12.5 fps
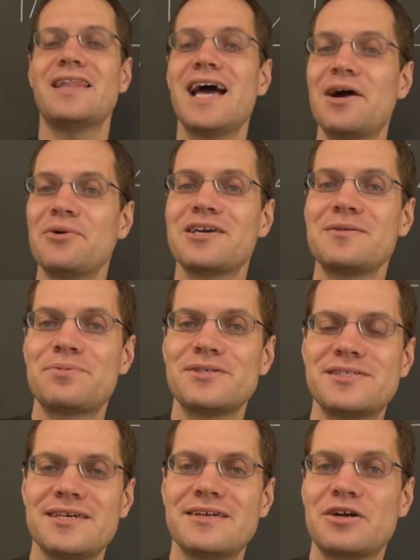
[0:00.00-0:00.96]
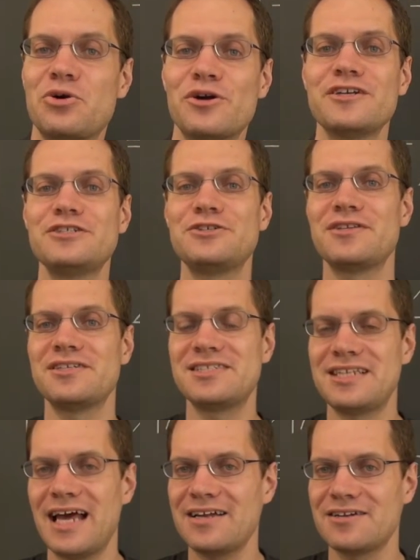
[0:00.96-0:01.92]
And now we can proceed according to the
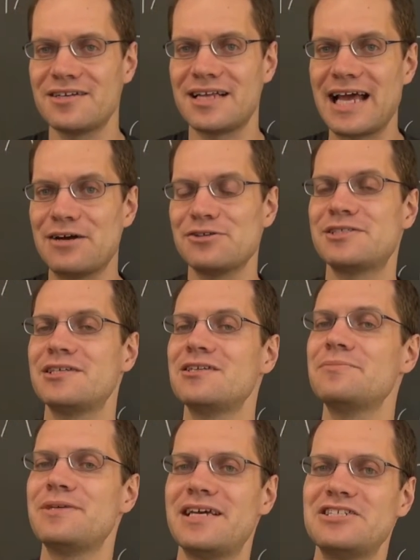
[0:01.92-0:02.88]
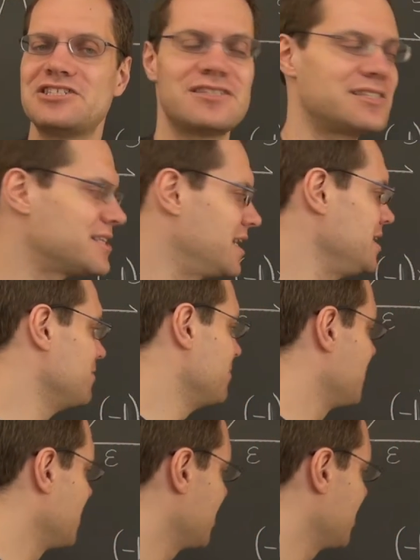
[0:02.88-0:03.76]
standard Gauss elimination scheme.